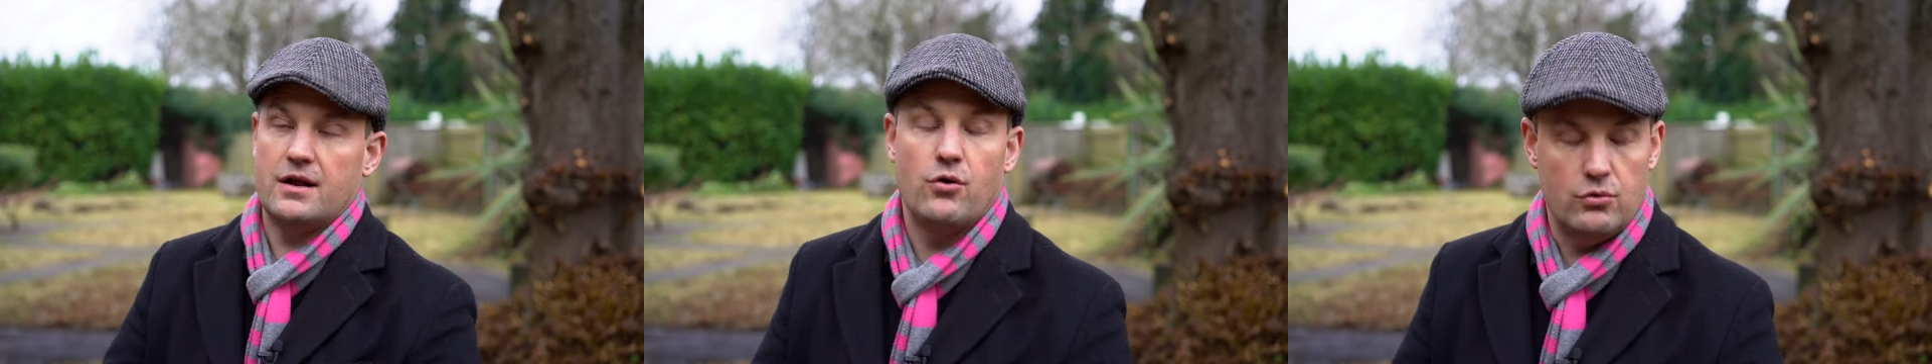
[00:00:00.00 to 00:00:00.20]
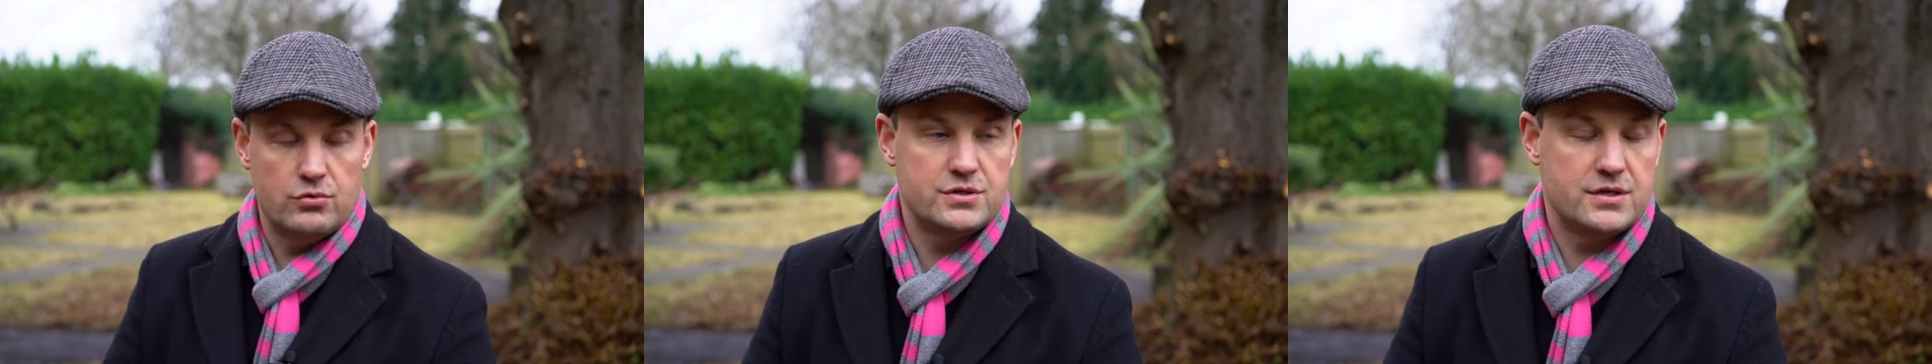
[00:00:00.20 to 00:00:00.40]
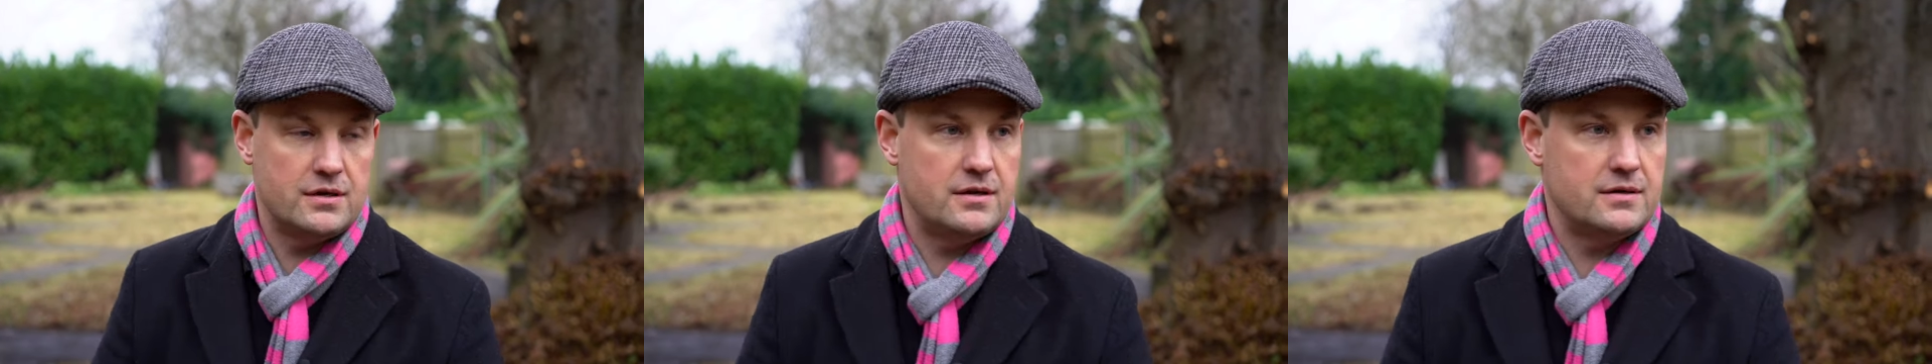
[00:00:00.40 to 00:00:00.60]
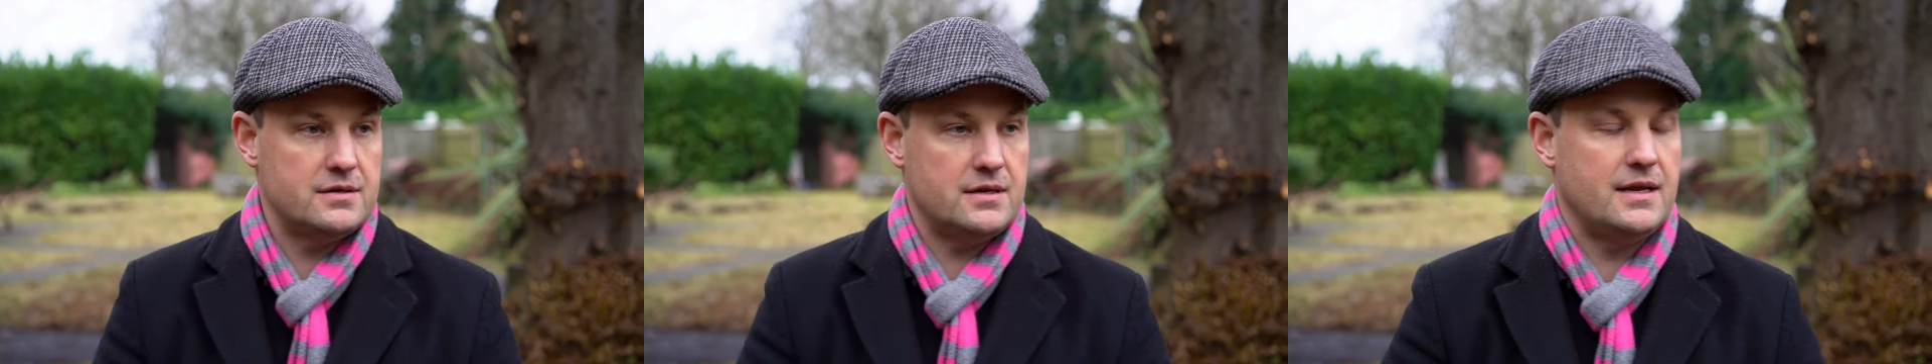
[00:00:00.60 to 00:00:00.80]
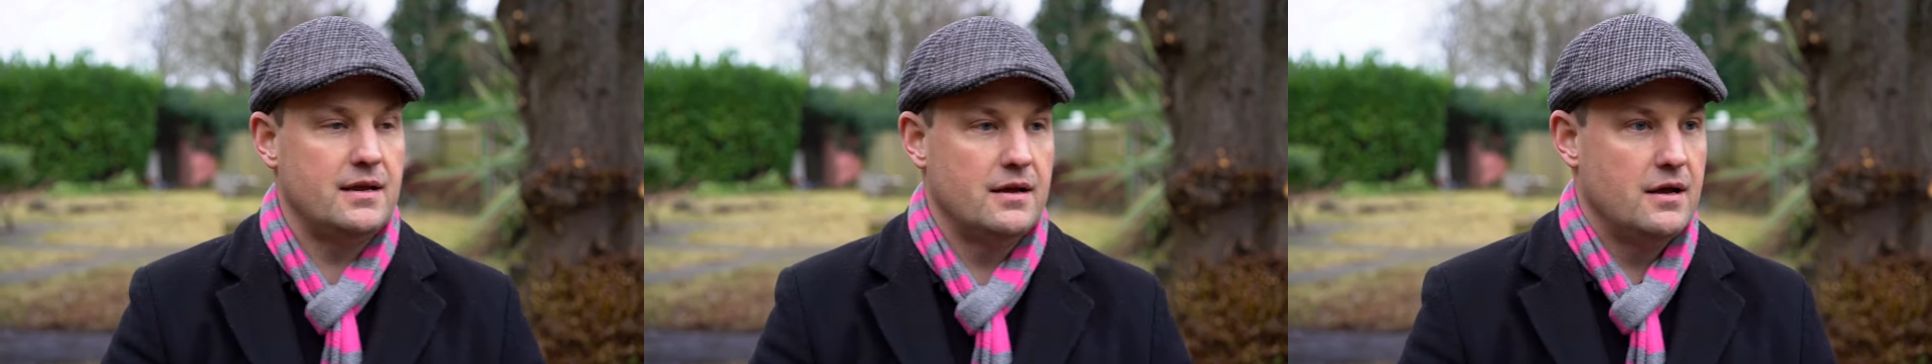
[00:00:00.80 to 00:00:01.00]

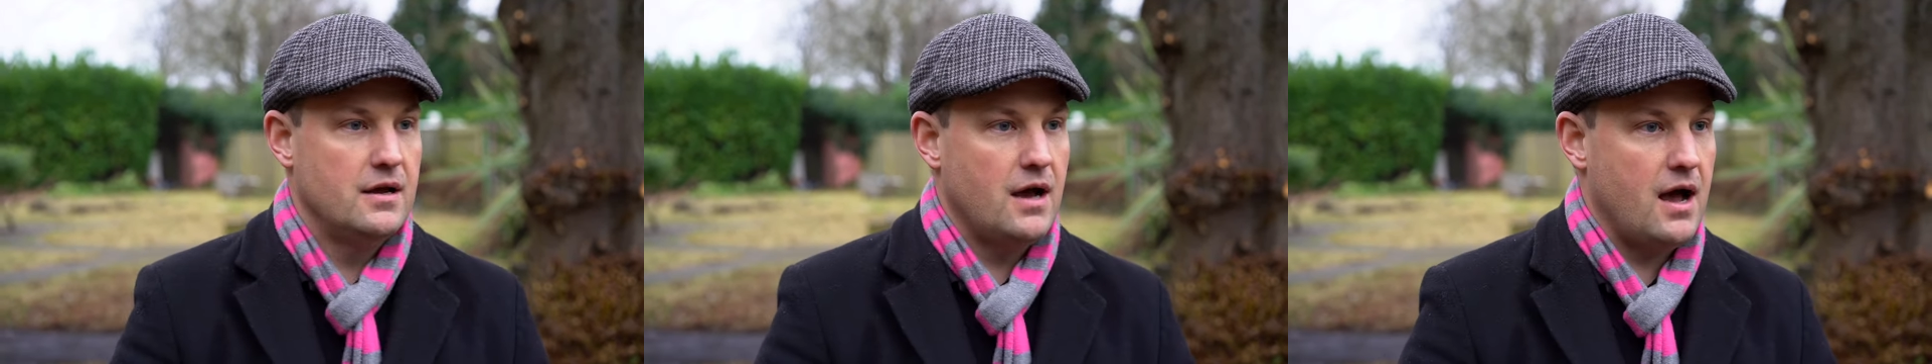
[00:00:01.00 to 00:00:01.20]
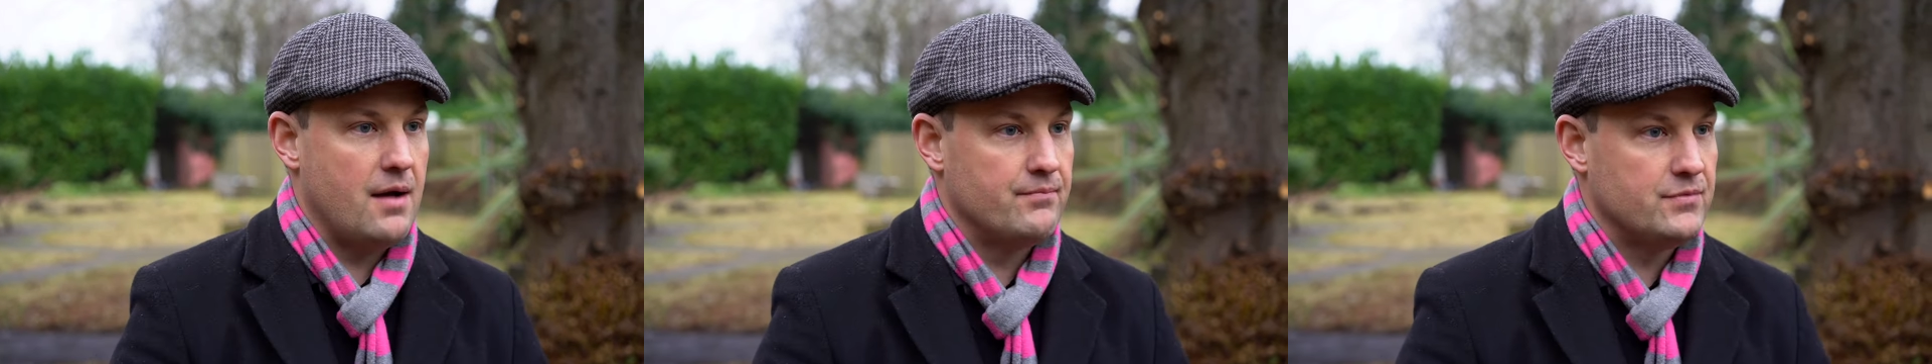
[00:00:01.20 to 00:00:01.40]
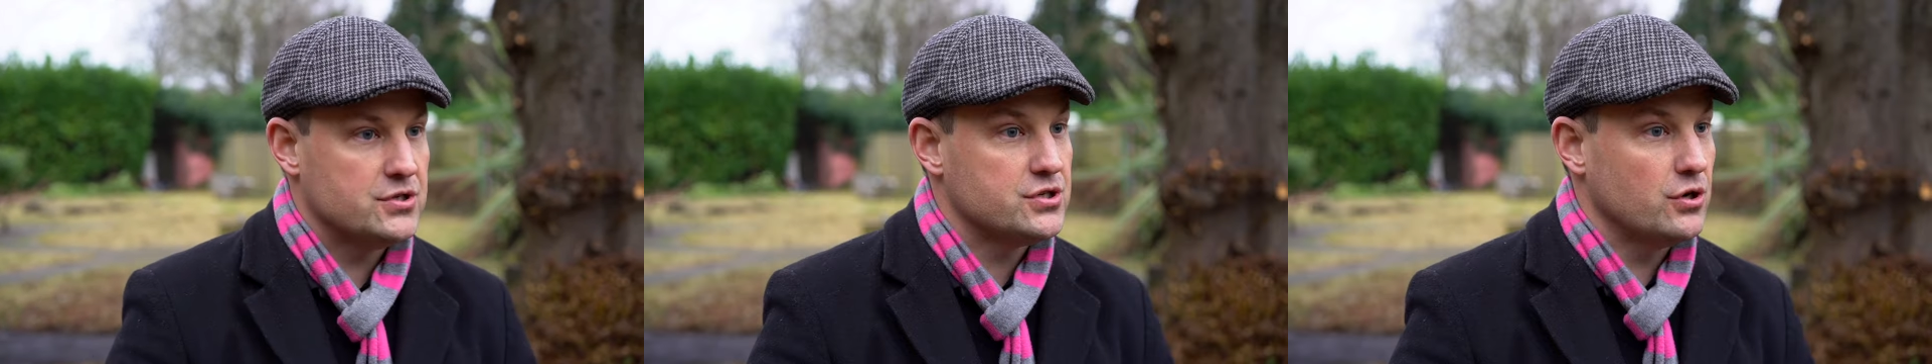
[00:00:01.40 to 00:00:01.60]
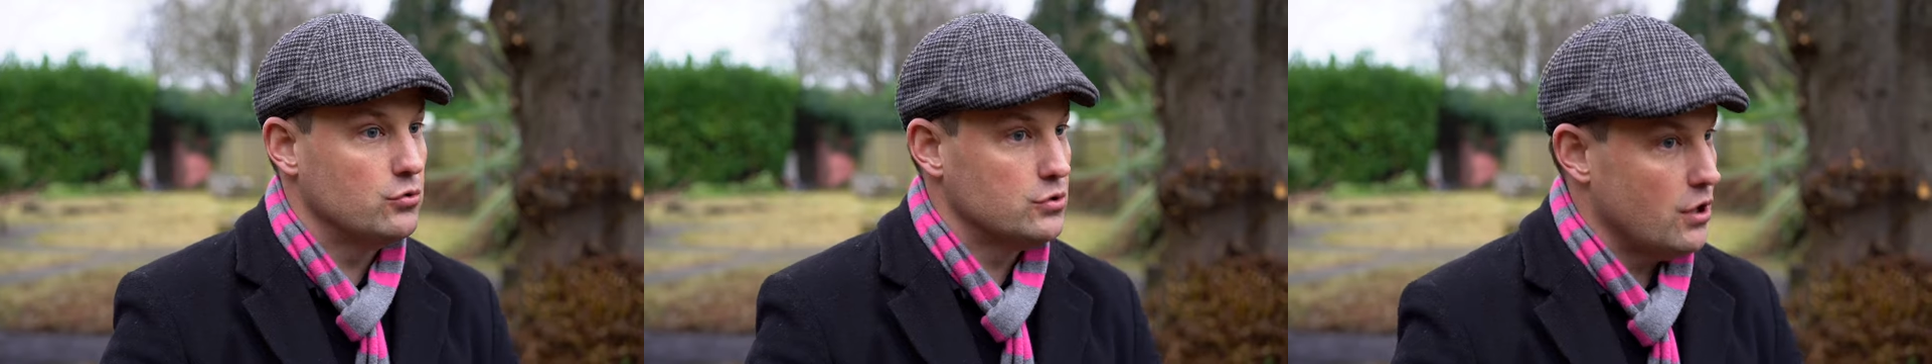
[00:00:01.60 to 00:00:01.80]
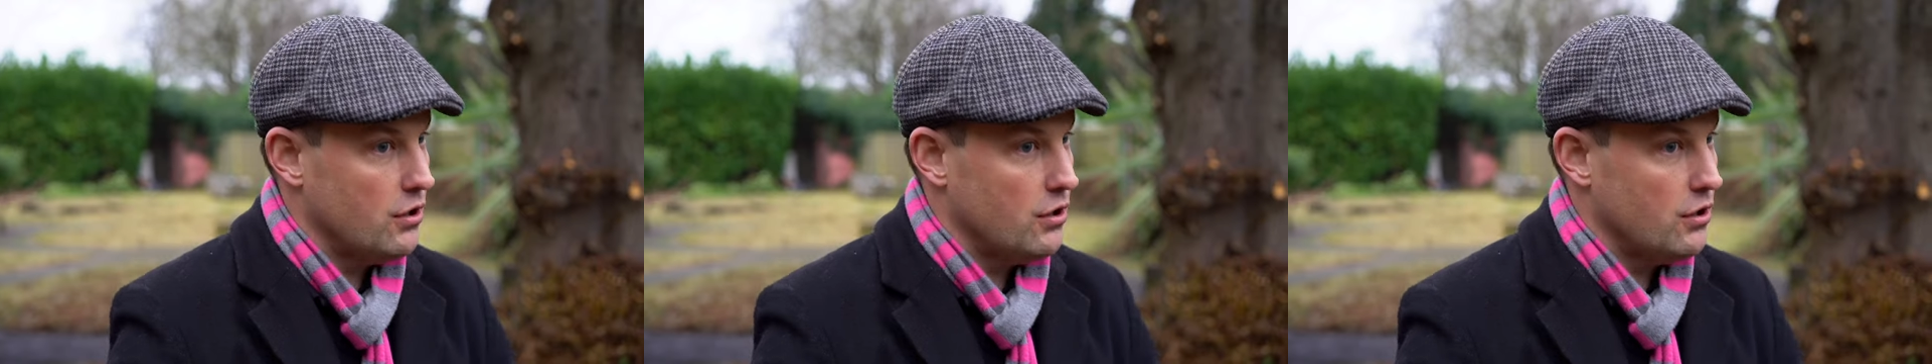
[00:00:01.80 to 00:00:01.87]
alternately sold